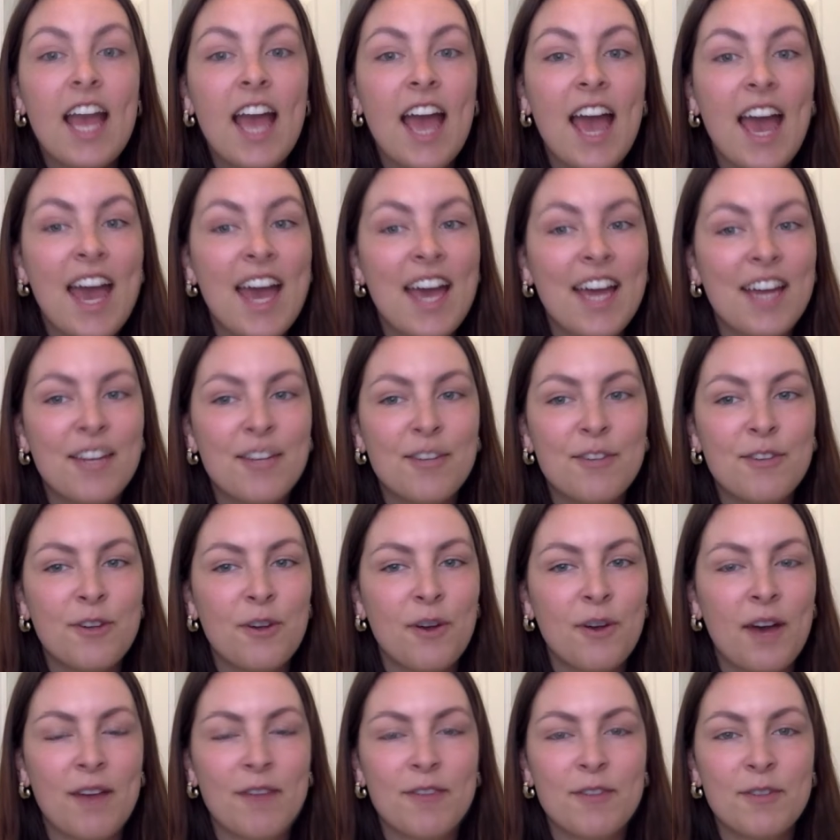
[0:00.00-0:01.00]
And you don't
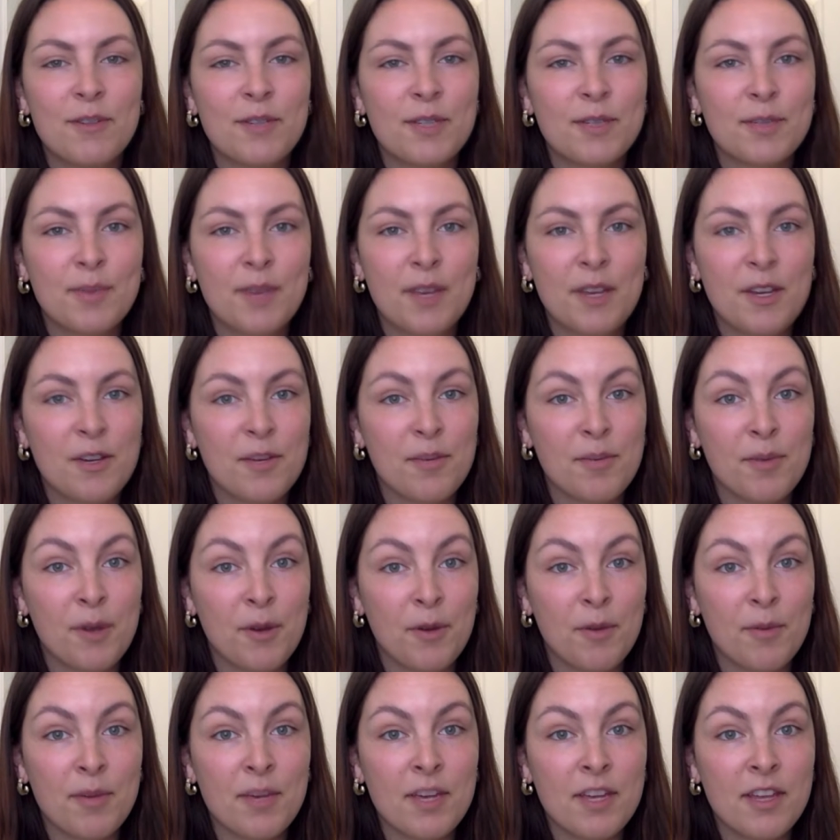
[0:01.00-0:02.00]
have to explain your
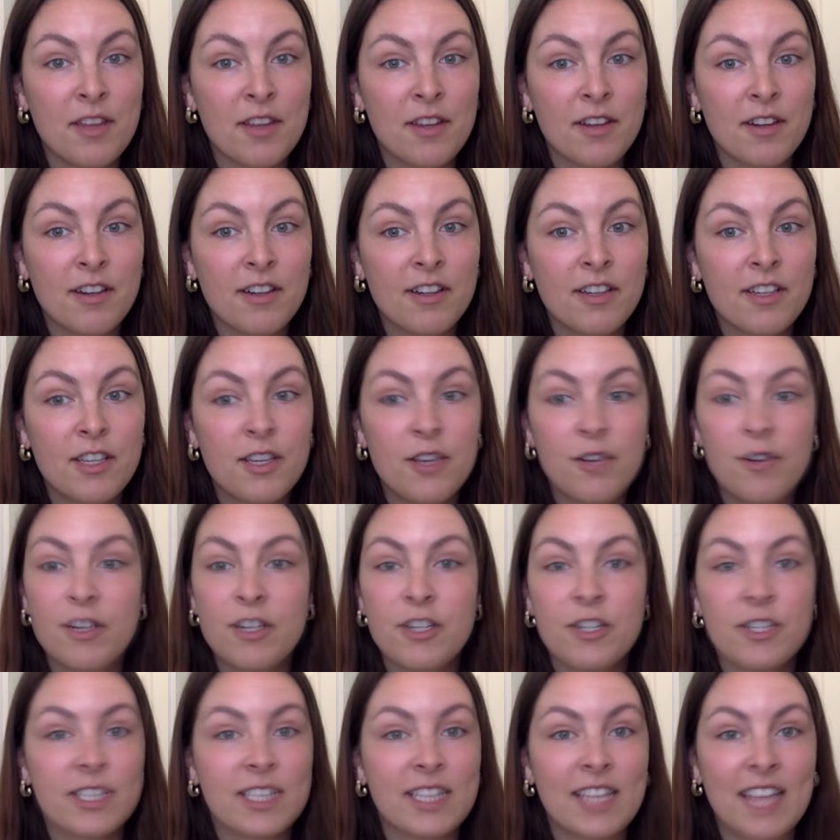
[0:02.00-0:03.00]
poem either. You can
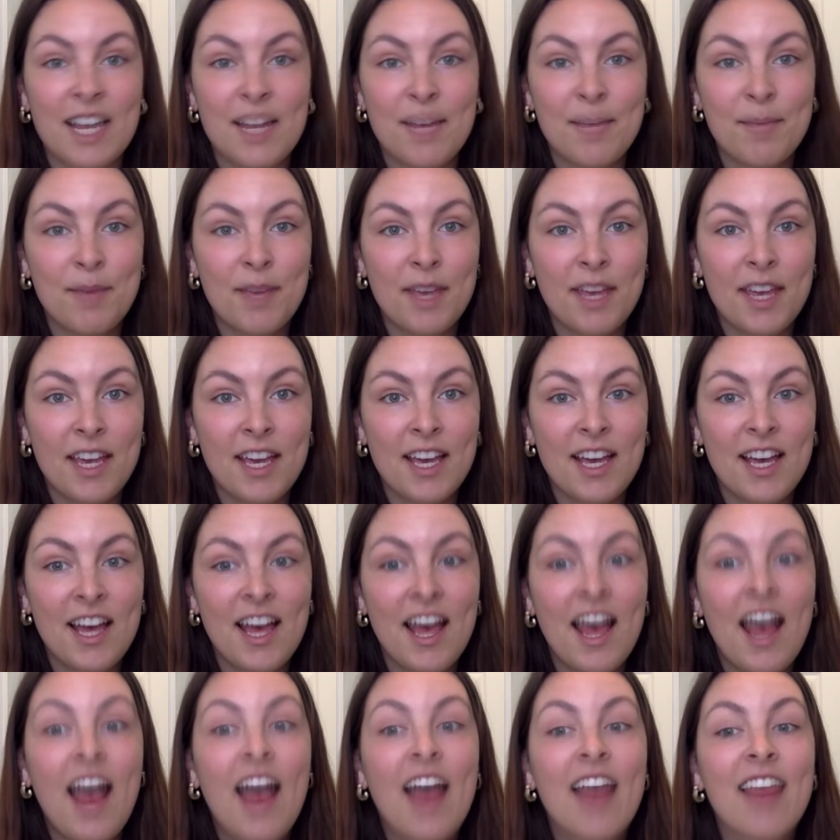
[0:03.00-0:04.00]
just let it be.
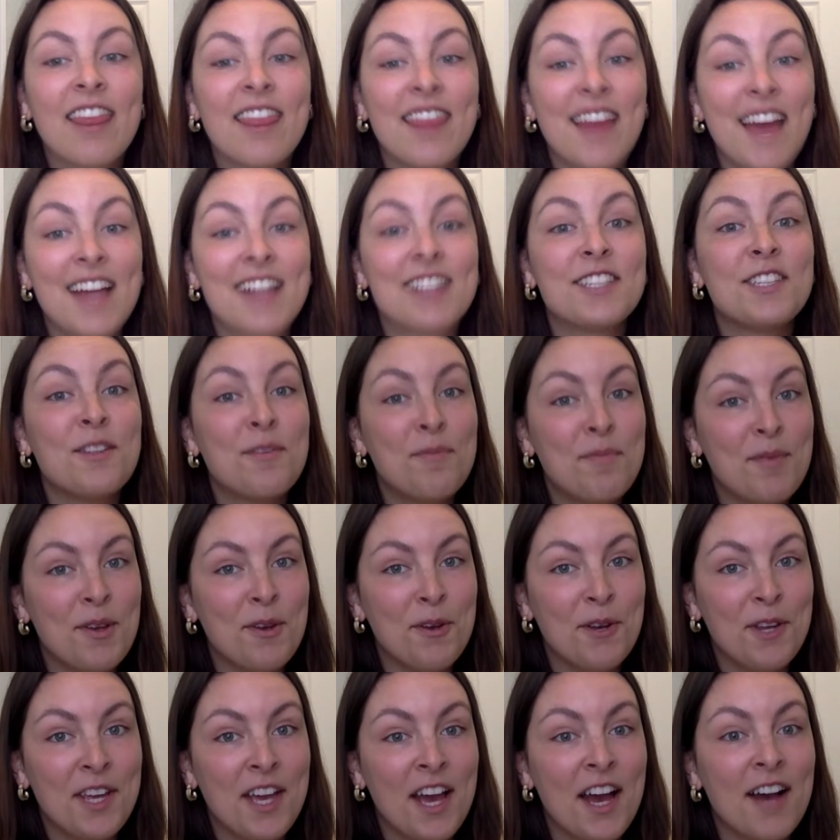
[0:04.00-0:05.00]
That's the
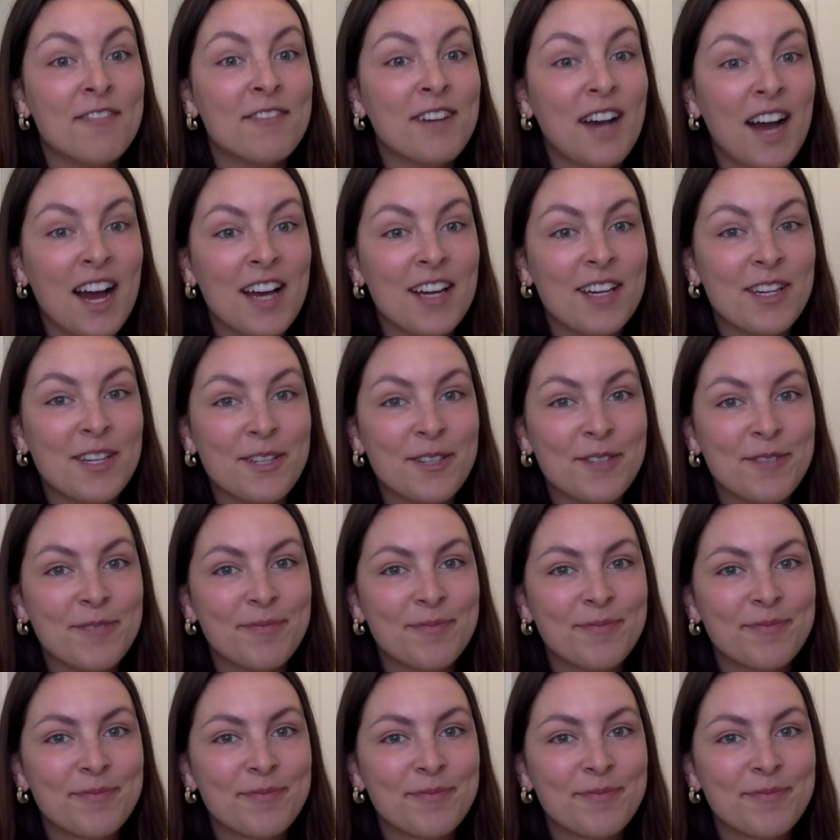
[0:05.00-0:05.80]
beauty of a haiku.